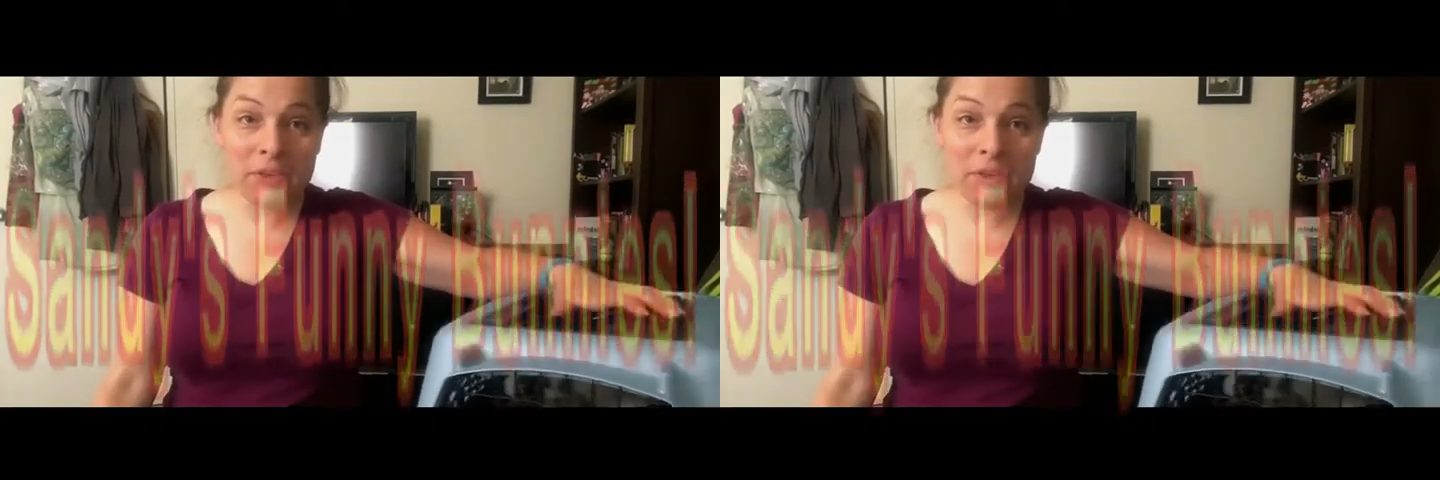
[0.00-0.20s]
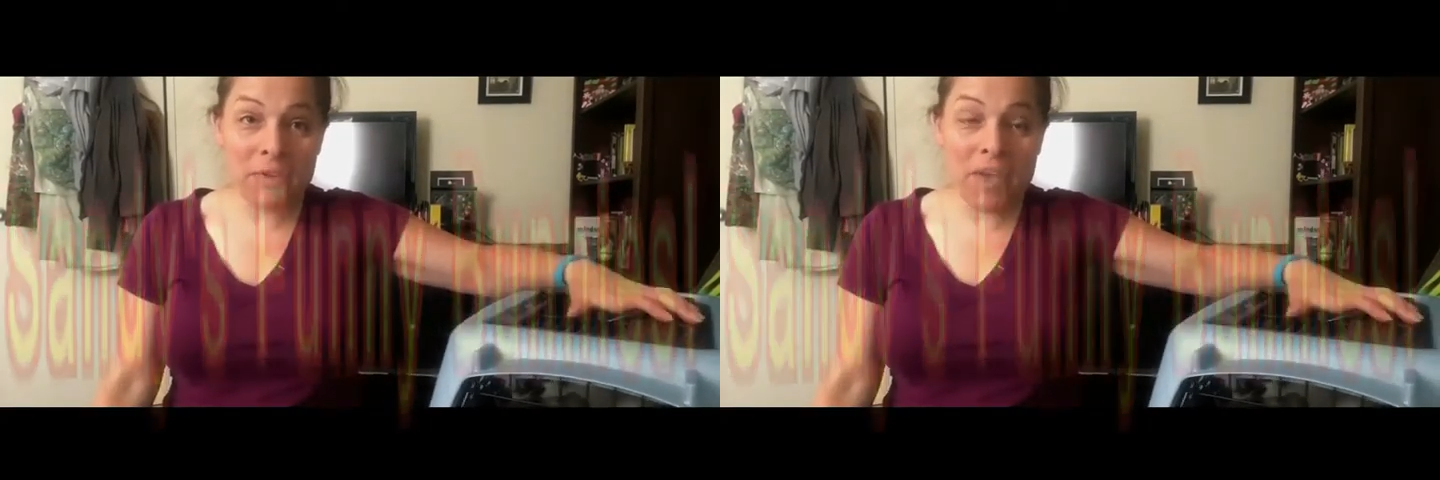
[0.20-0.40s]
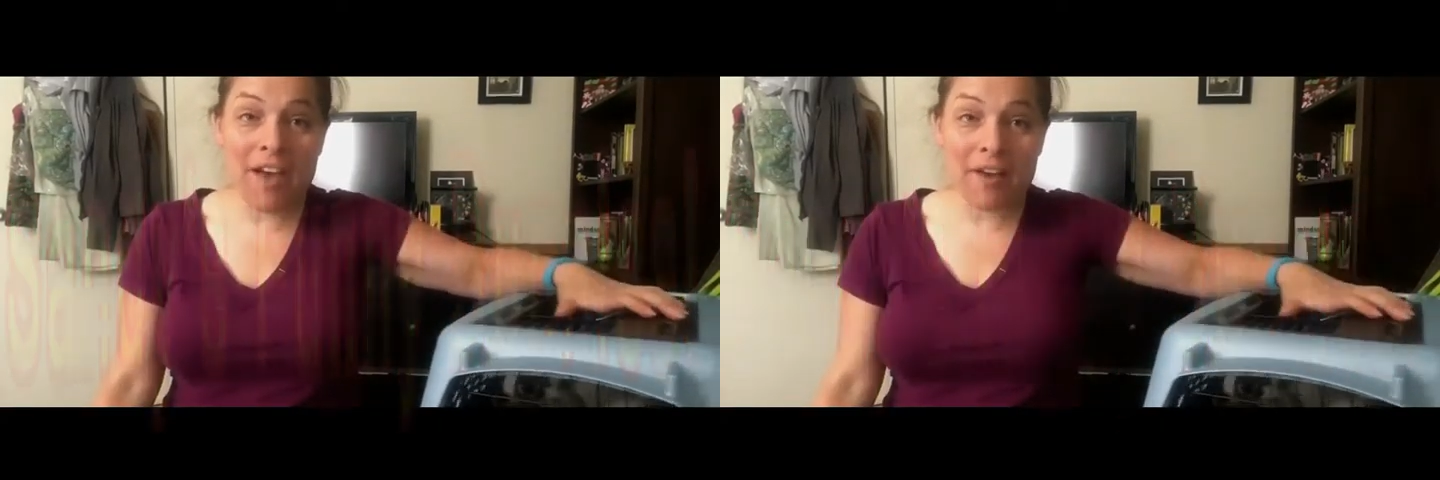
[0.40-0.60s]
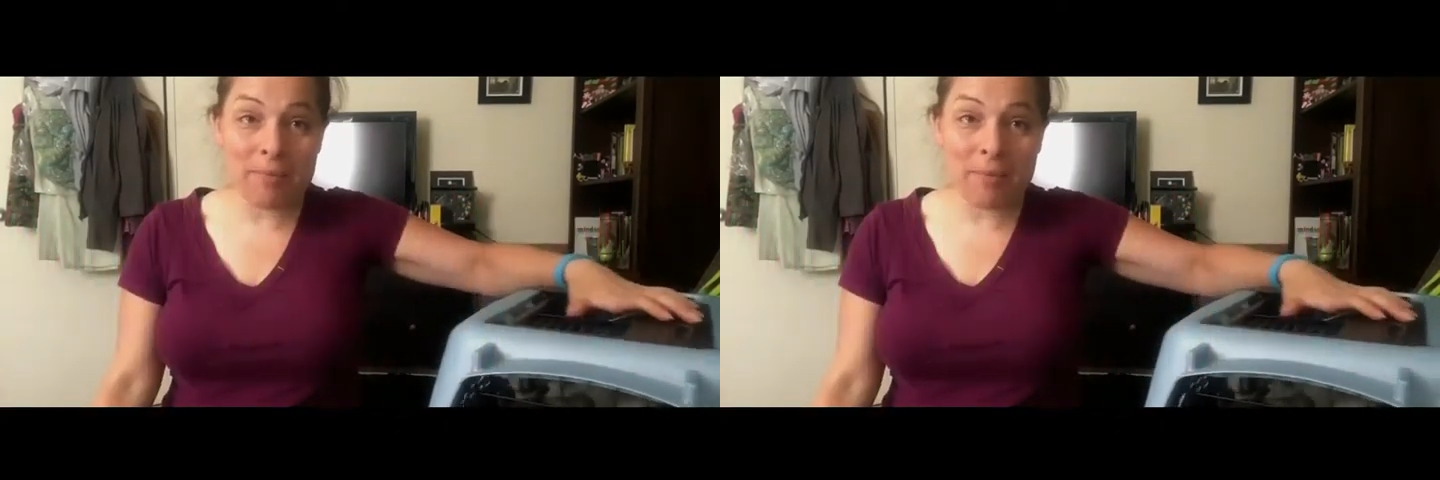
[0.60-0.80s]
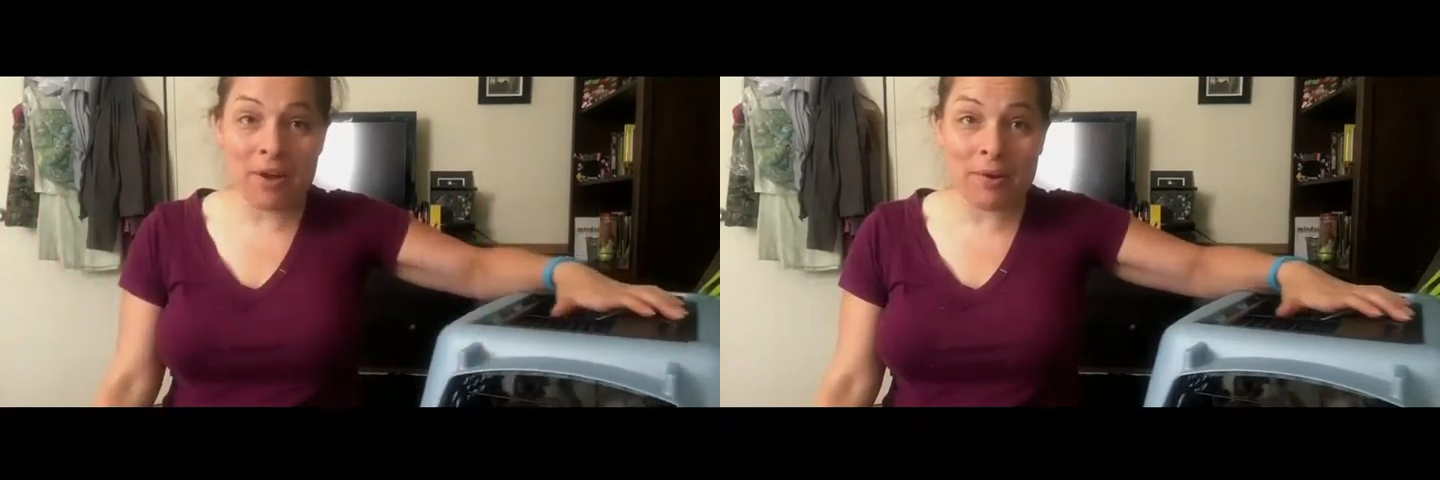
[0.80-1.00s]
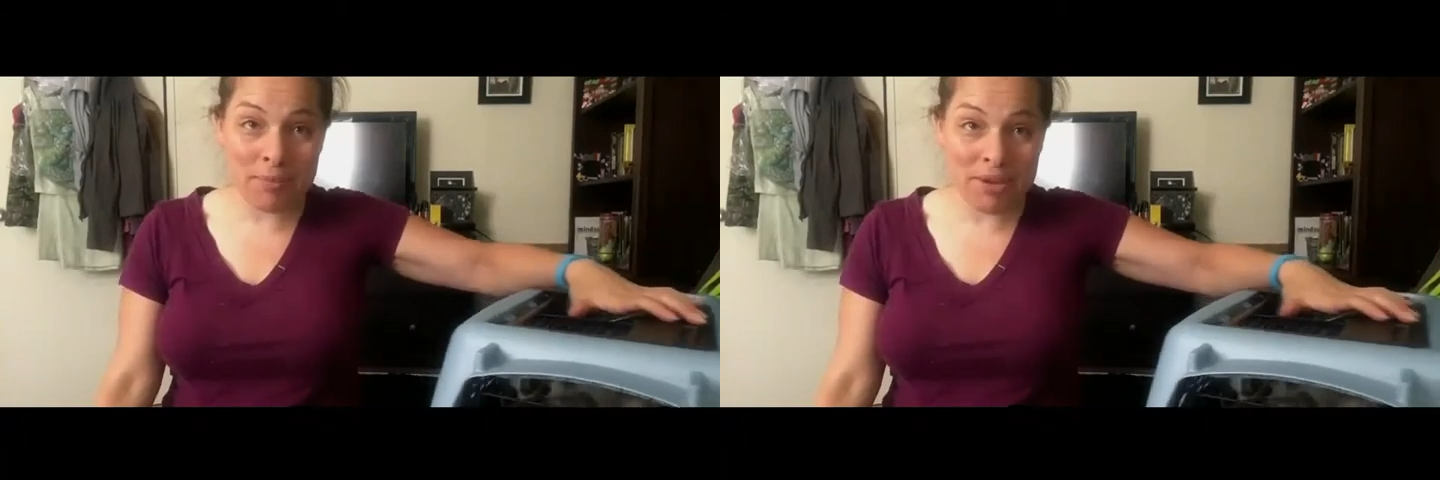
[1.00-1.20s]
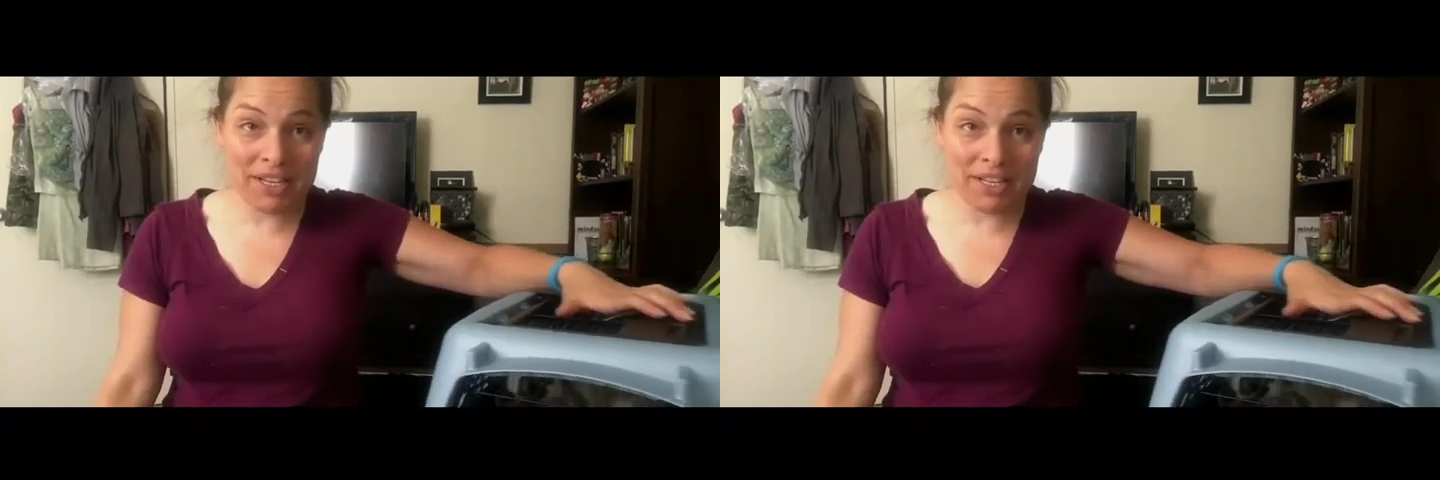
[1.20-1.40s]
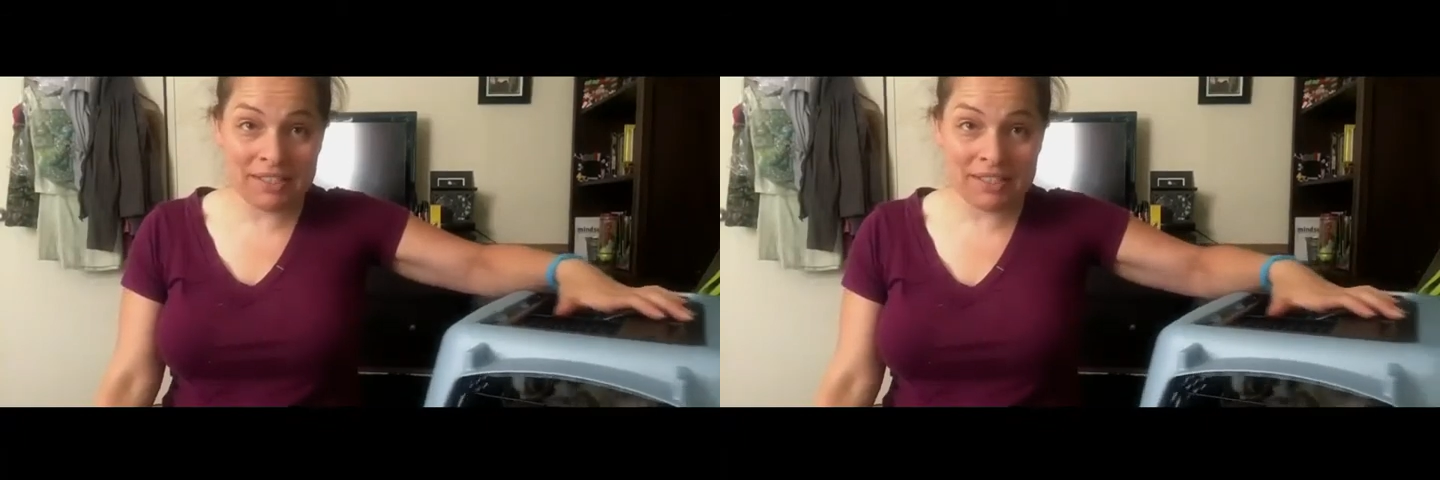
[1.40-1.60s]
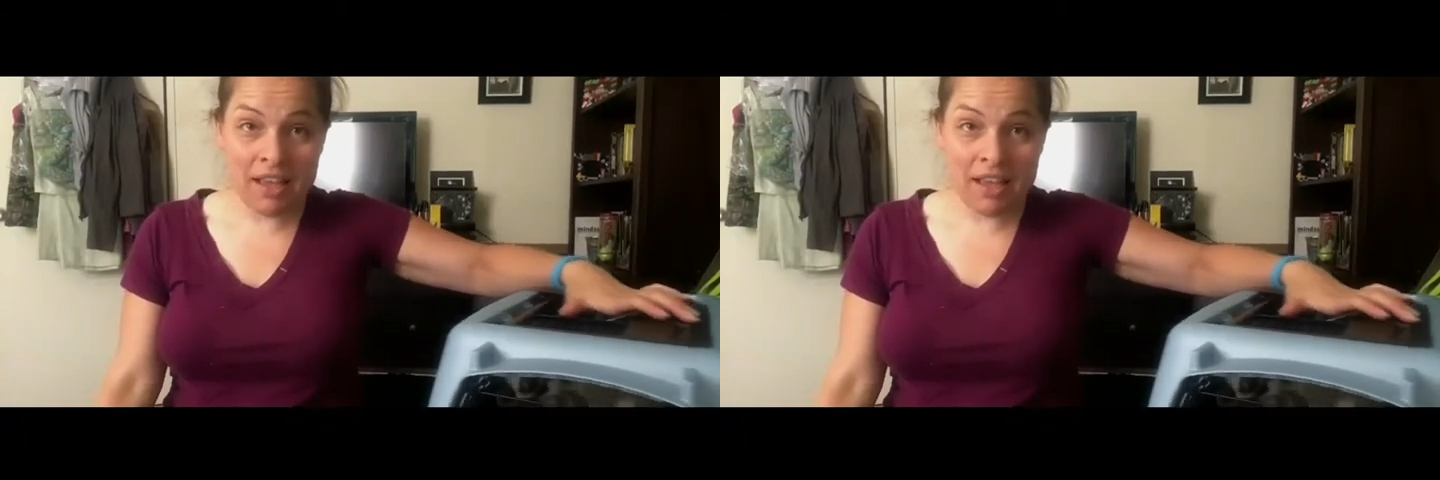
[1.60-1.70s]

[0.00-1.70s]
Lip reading: you how to bond bunnies.